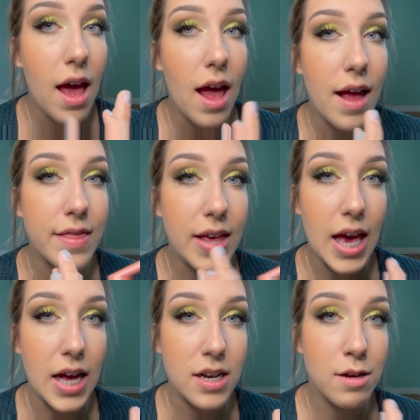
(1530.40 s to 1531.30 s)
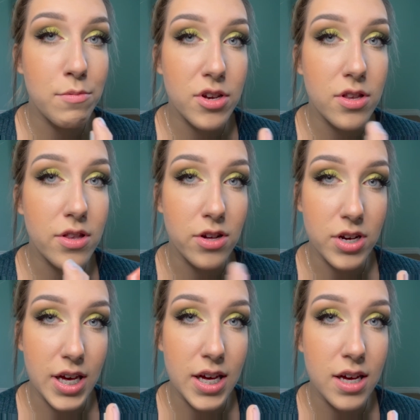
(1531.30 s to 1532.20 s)
and they end up just
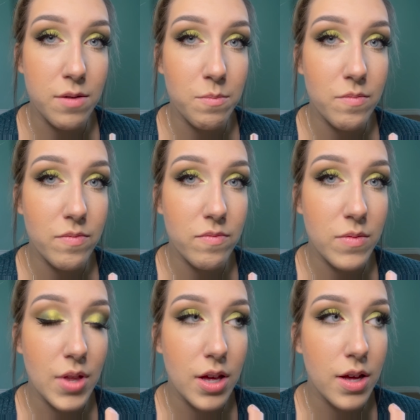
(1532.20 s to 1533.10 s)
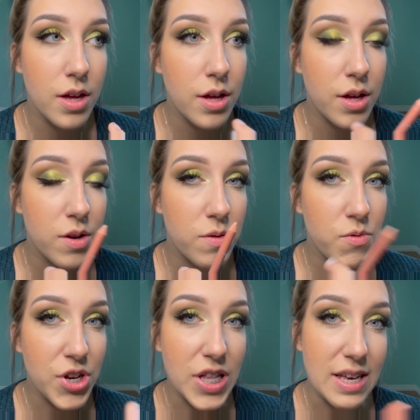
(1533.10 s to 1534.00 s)
looking
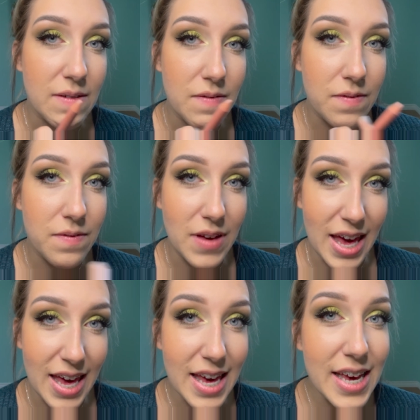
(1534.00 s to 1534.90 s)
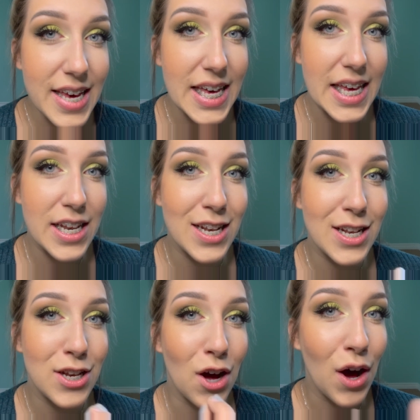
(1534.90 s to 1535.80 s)
really fake
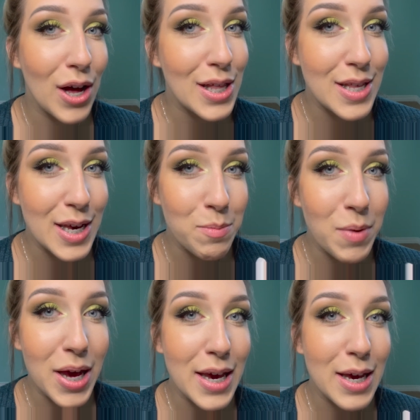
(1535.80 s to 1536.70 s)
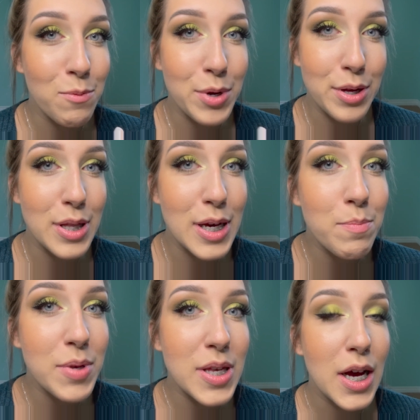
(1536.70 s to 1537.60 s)
and not like my real
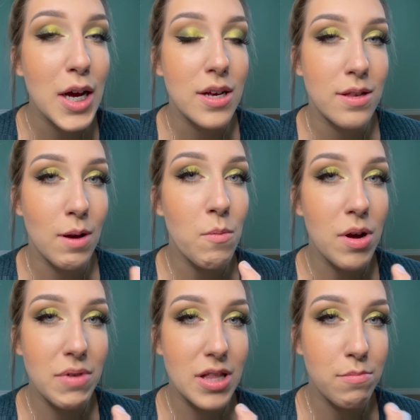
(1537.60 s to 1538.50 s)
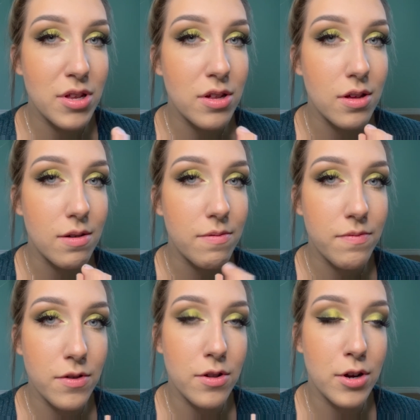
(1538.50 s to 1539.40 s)
lips. So I want my lips to look
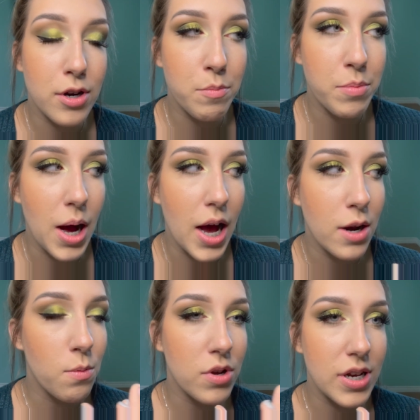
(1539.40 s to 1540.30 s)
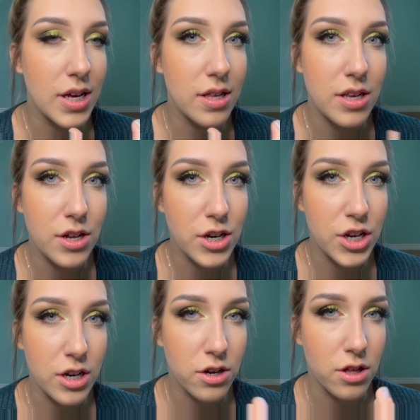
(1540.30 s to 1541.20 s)
fuller, but I don't want to necessarily
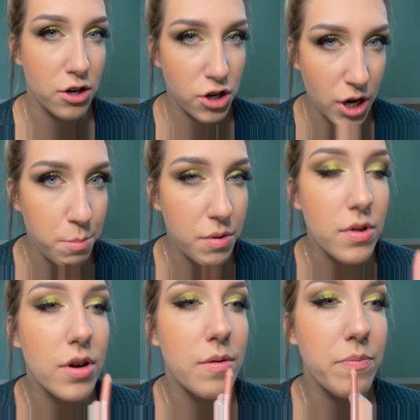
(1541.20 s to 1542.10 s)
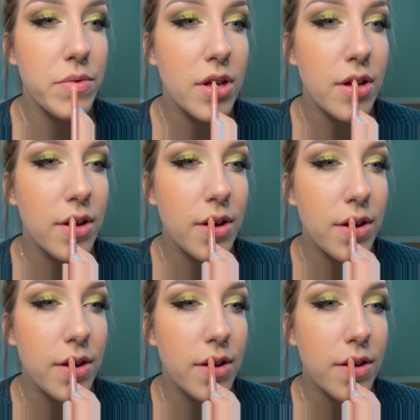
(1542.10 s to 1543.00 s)
change the shape of them.
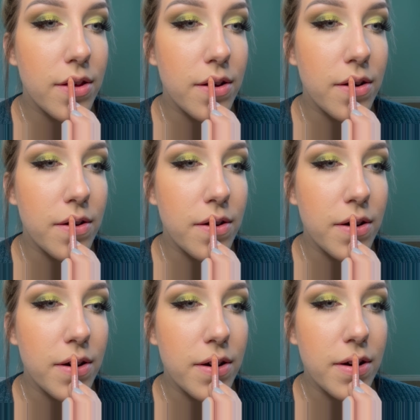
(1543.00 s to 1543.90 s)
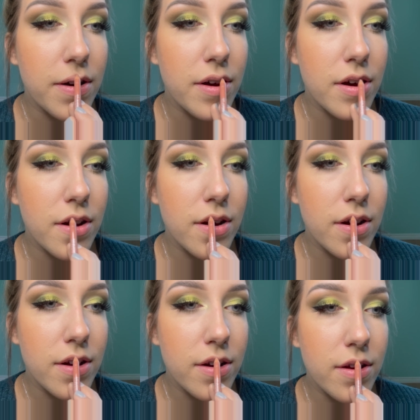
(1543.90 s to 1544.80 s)
So
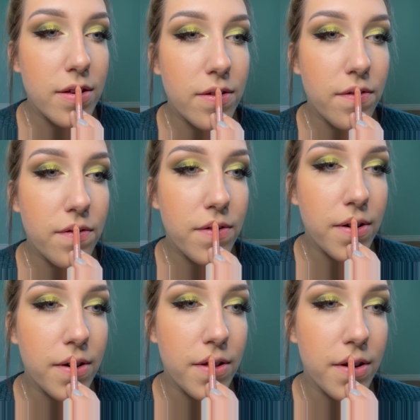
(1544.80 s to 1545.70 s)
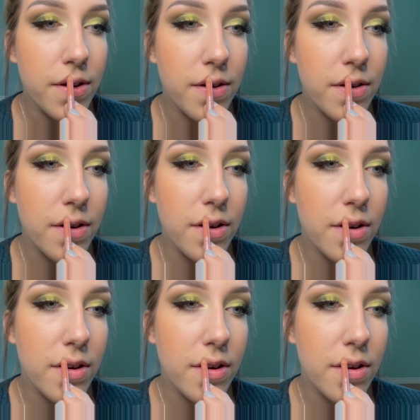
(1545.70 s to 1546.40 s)
I just follow